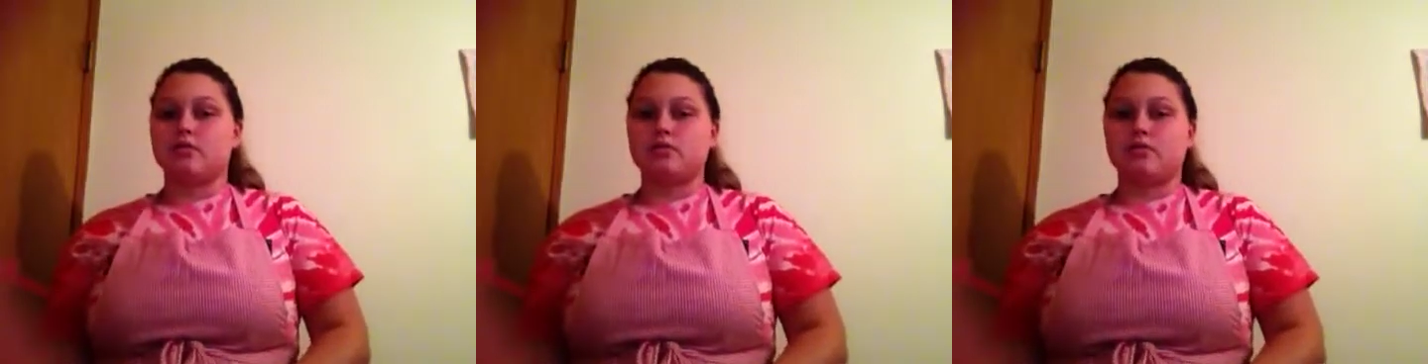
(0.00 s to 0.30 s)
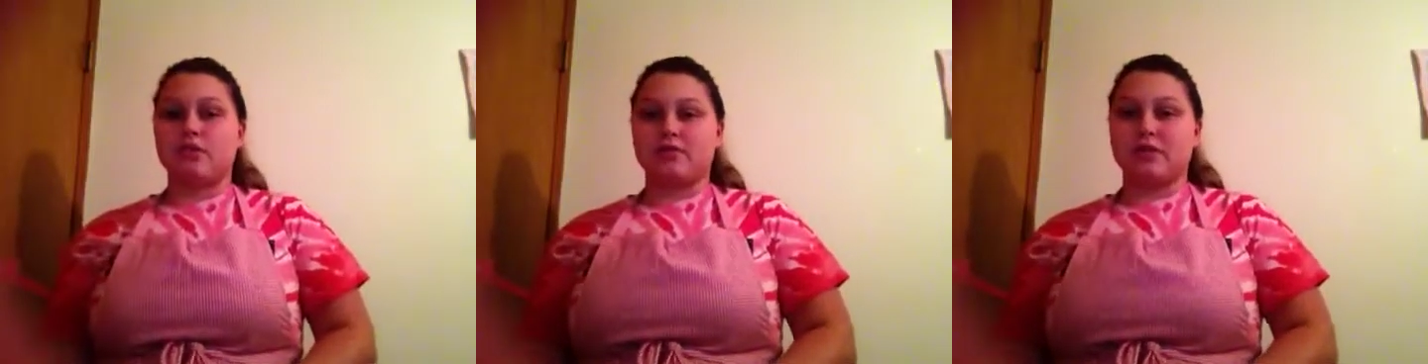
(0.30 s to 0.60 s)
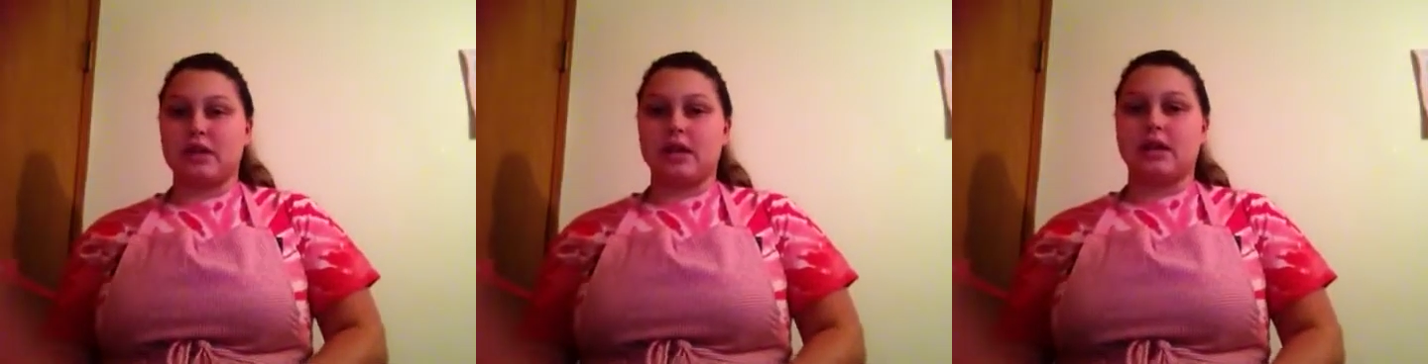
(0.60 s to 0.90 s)

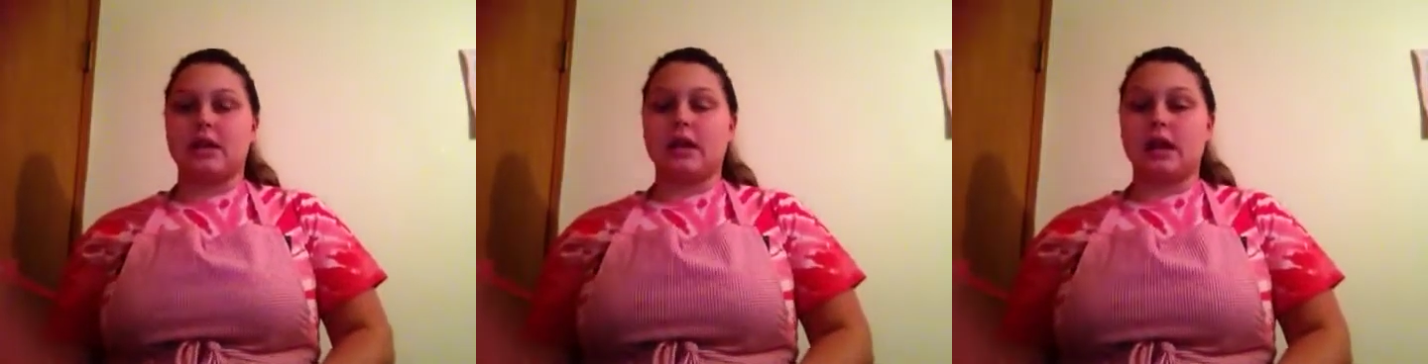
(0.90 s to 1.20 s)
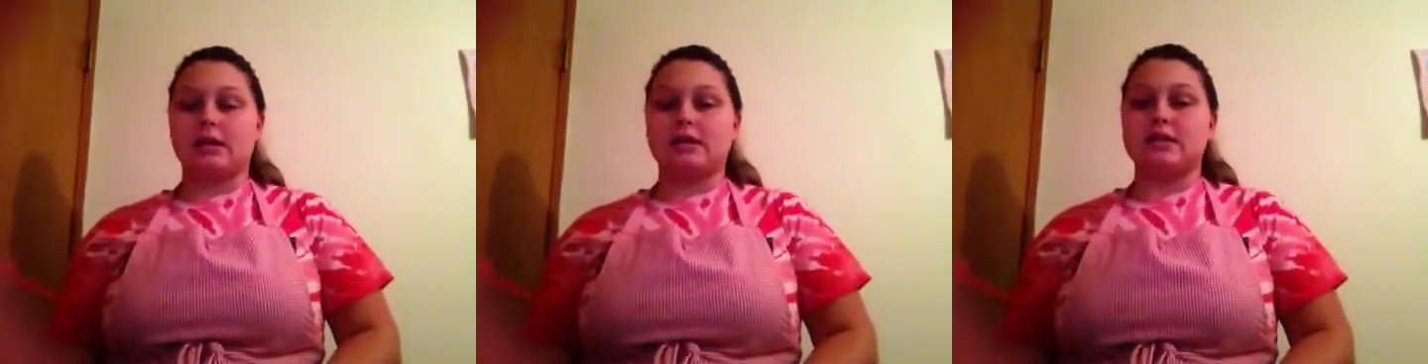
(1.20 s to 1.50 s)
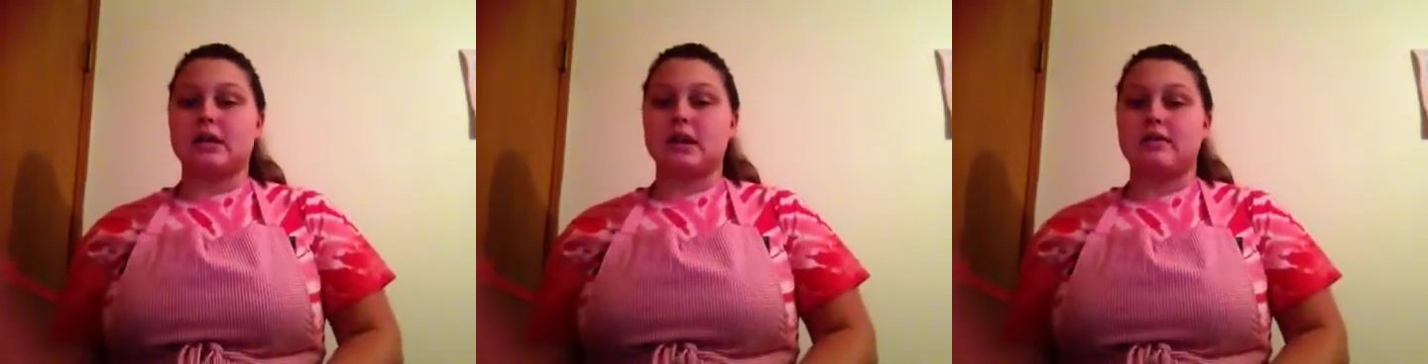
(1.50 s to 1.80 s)
15 gallons
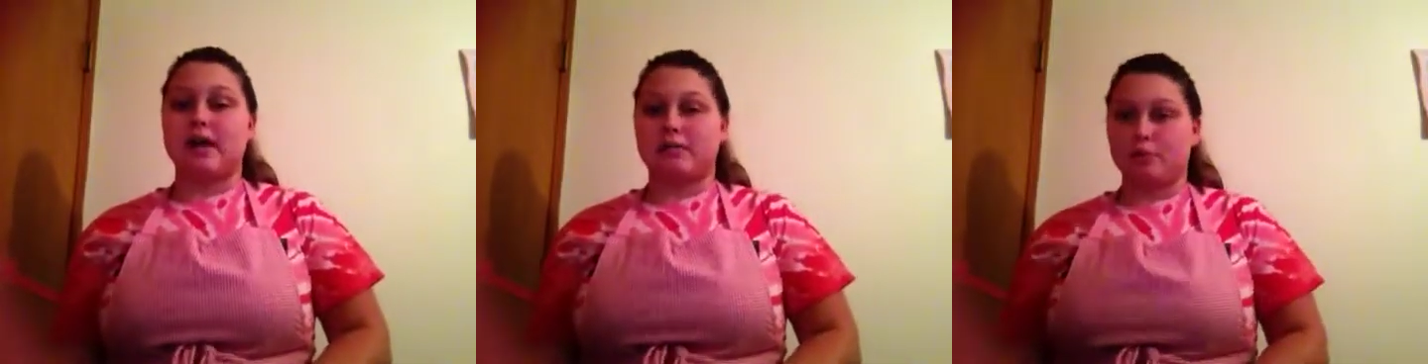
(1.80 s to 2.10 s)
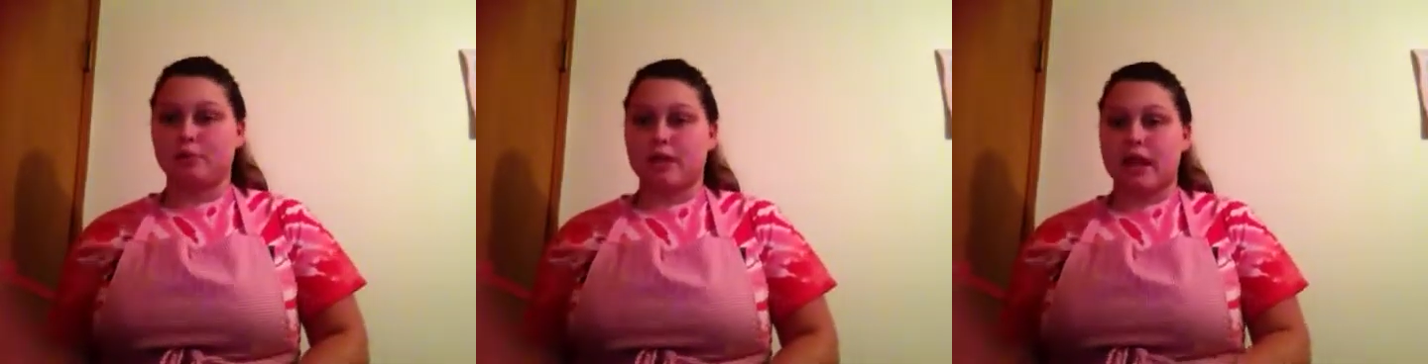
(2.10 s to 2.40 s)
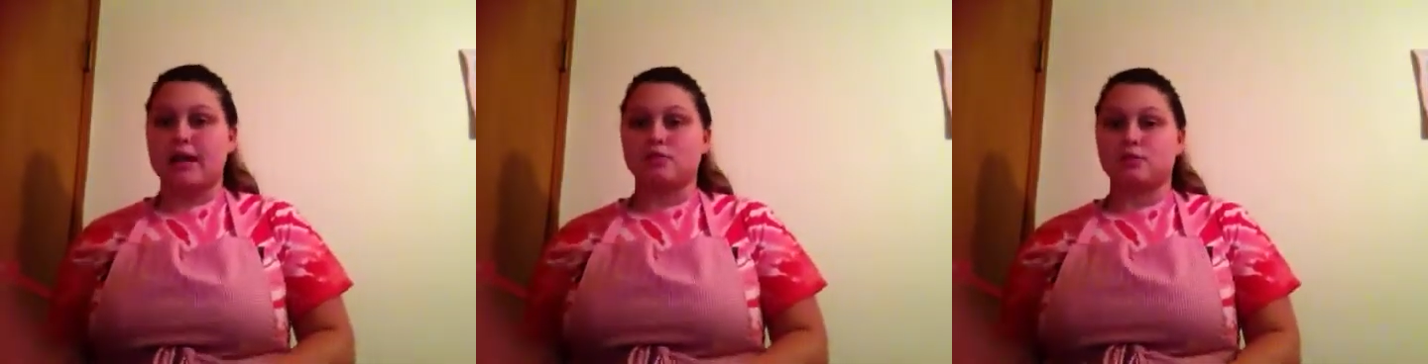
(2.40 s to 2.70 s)
of apples that
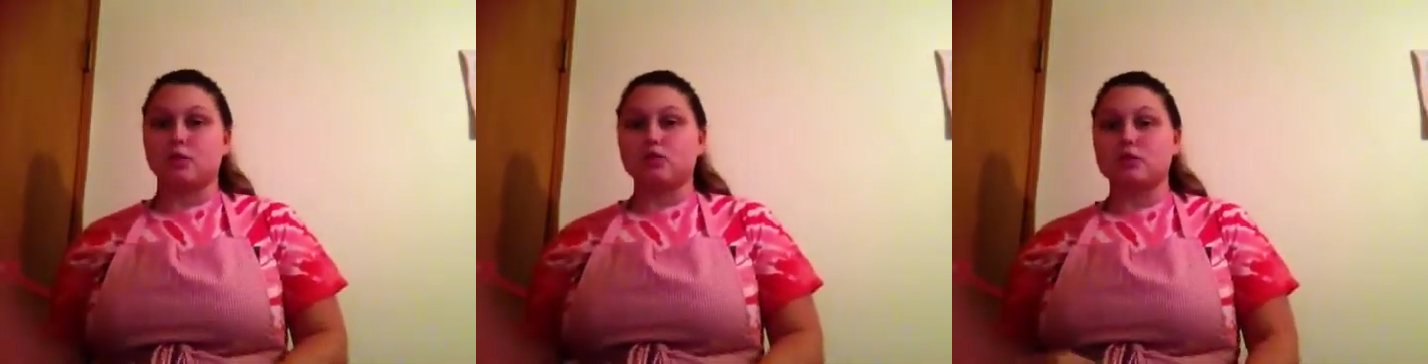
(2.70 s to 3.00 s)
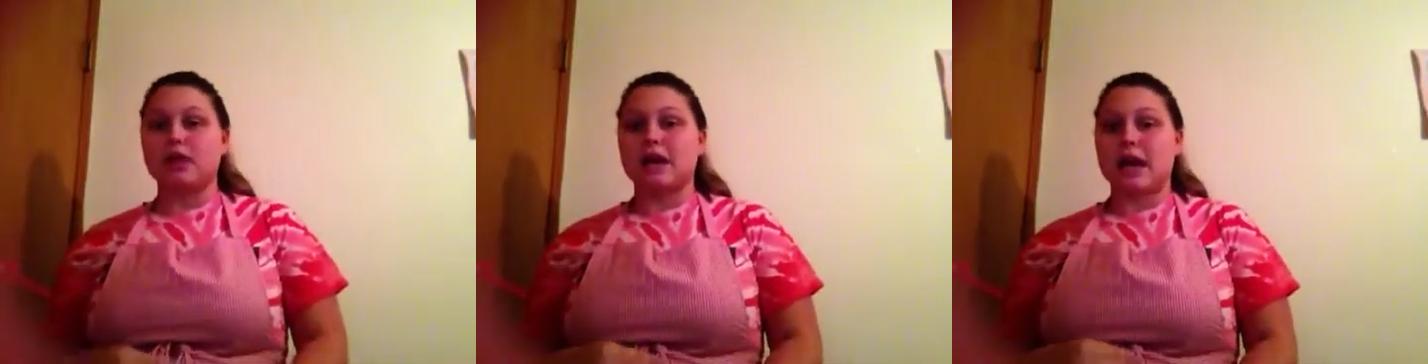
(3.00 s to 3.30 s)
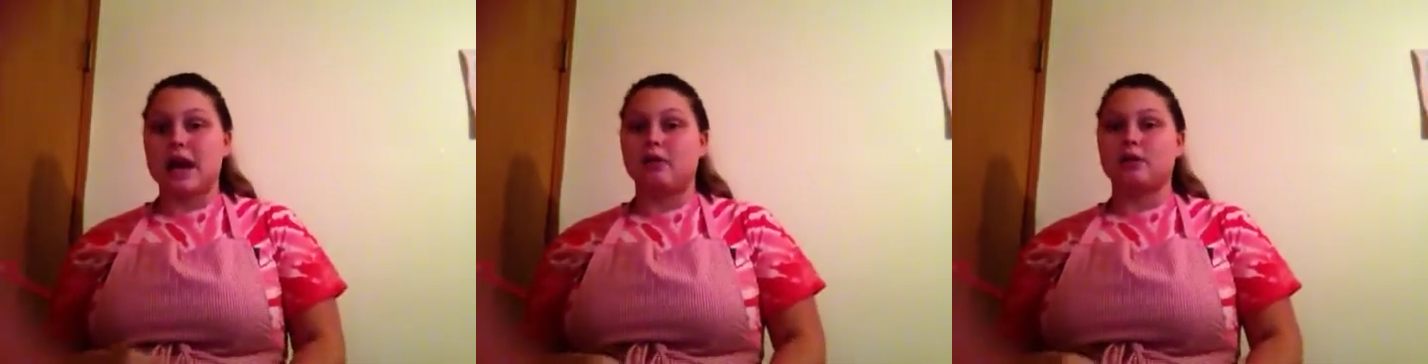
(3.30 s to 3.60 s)
has reduced out.